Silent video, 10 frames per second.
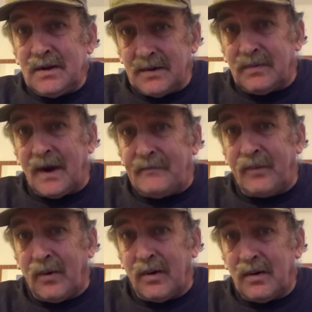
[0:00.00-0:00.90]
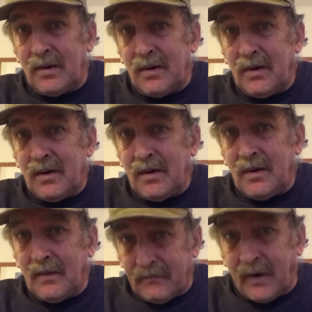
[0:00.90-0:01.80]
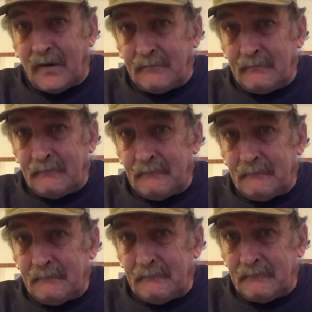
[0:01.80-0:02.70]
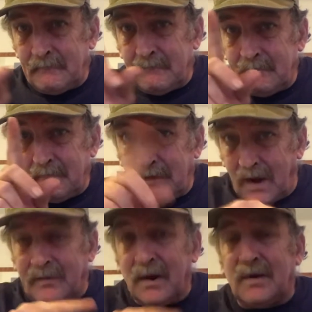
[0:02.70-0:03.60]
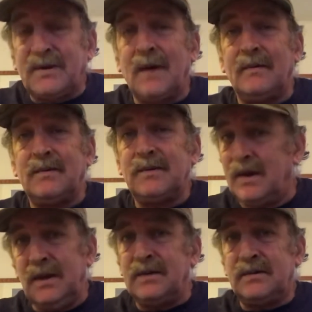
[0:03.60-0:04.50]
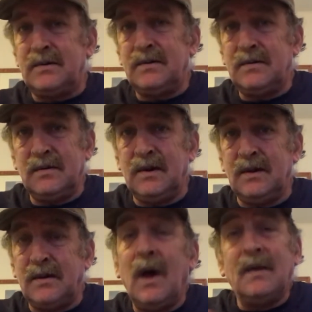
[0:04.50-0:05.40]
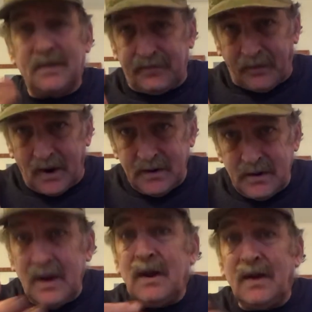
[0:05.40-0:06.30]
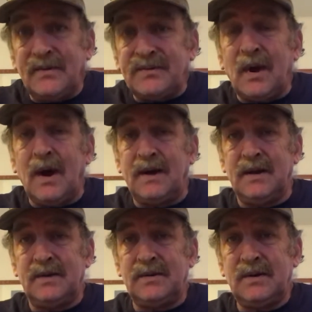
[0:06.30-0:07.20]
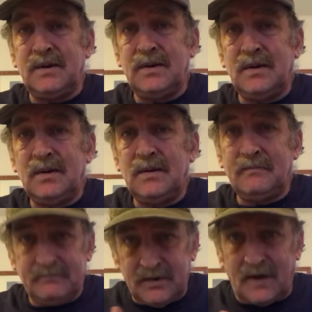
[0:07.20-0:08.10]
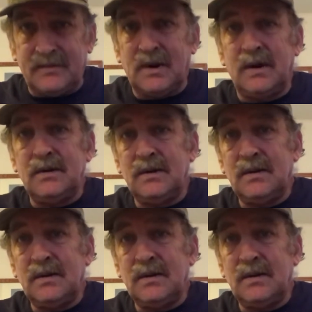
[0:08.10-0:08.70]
the RAV4 from Avery Auto Salvage. It is. It is. The front and the side is. Driver's side.